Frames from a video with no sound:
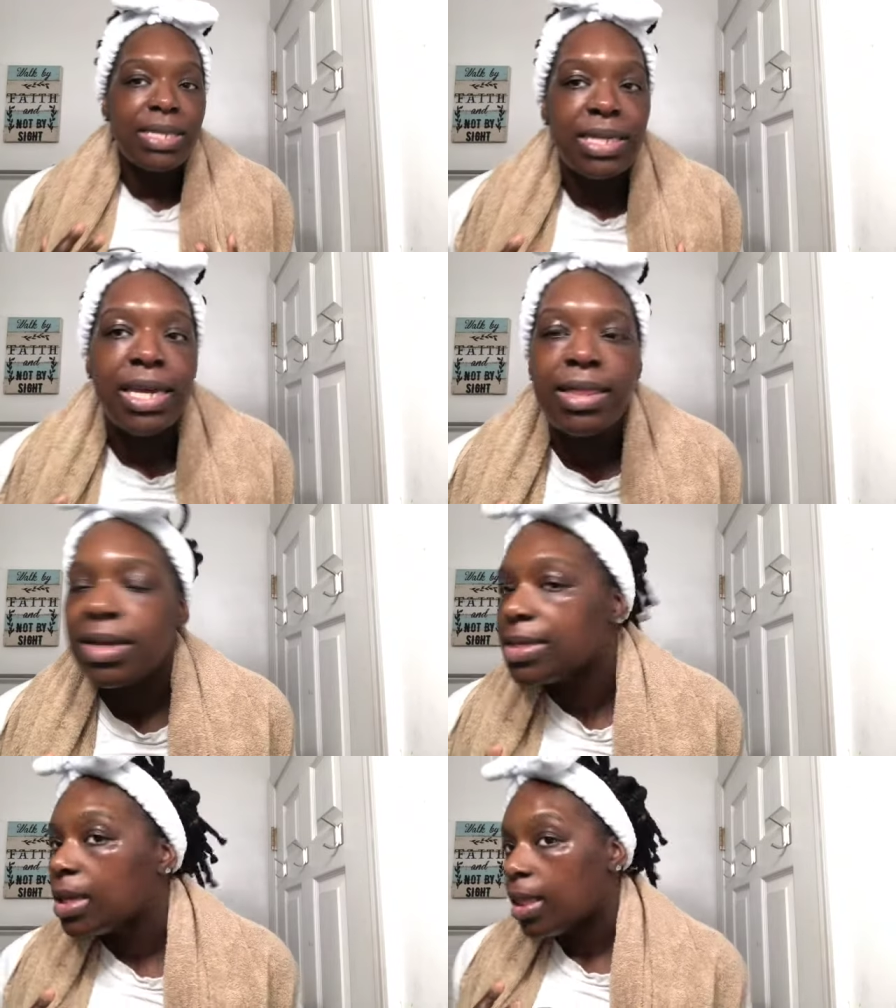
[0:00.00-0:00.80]

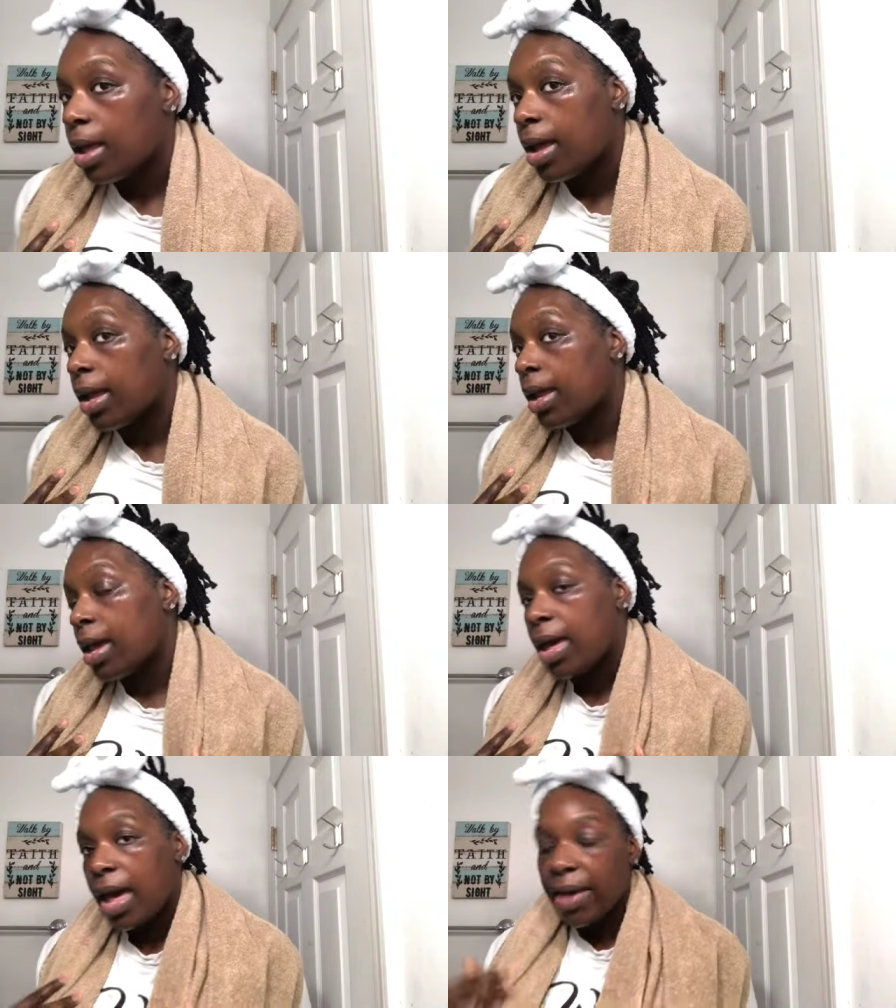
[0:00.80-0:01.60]
Looks like
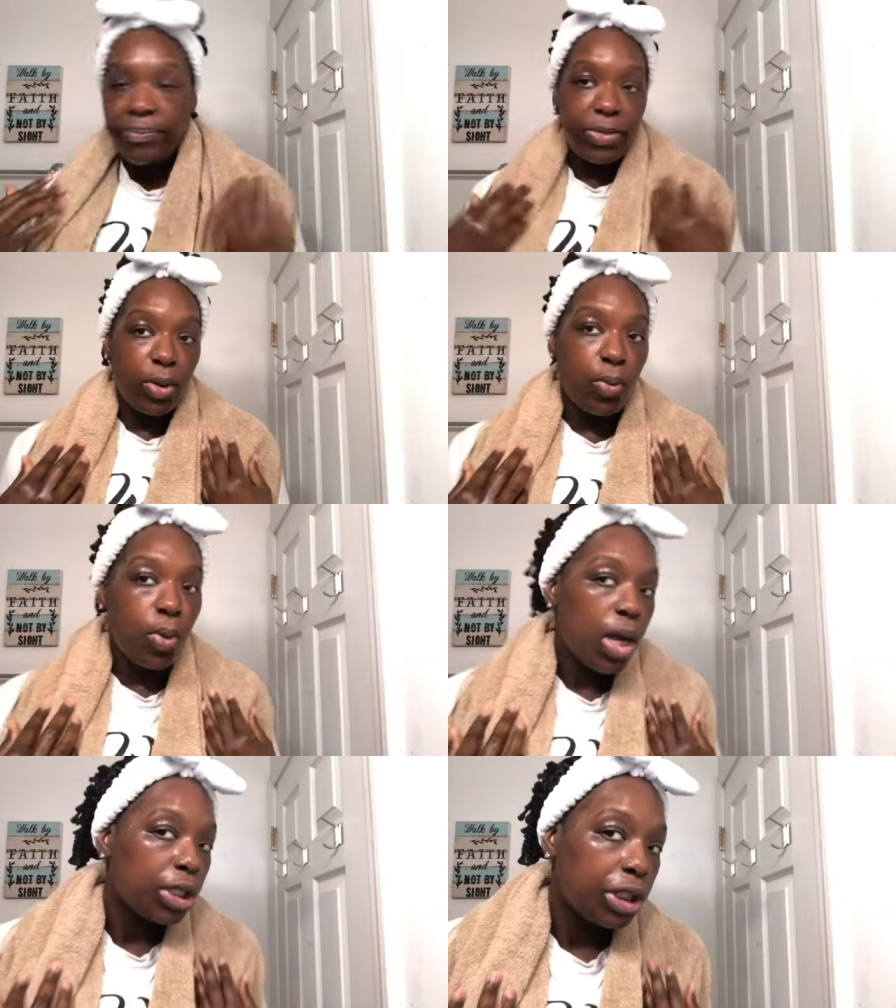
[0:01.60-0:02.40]
after
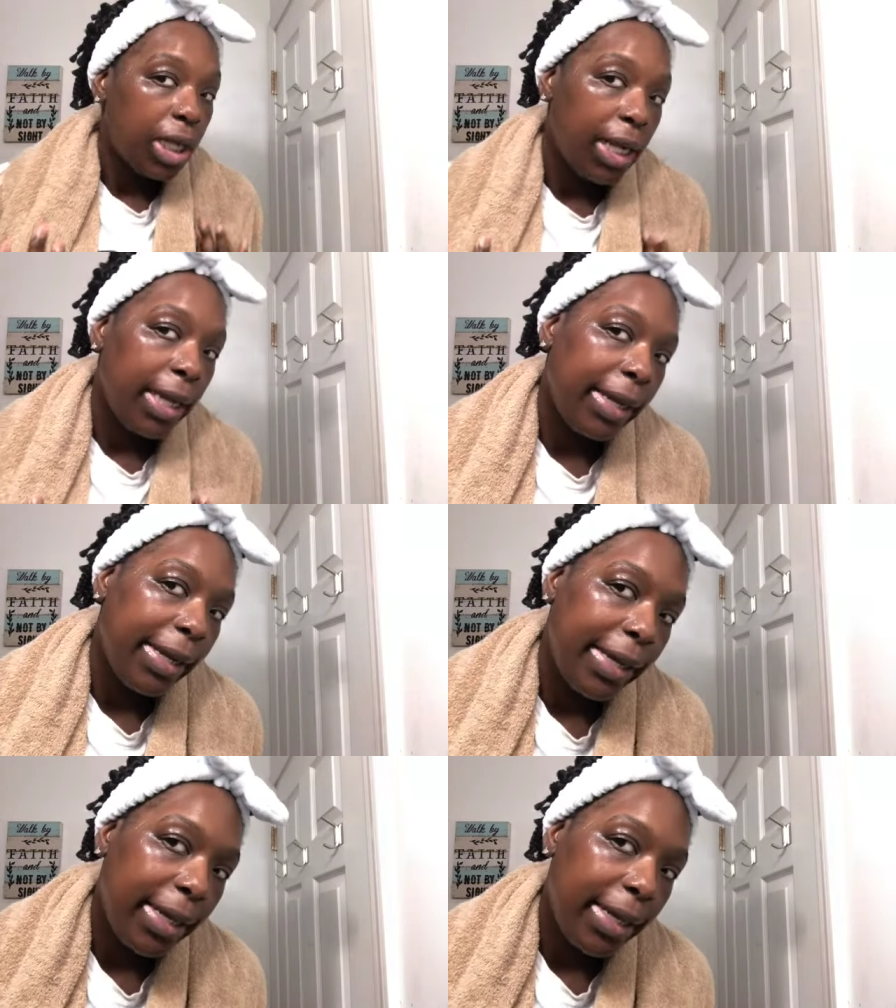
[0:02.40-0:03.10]
washing it.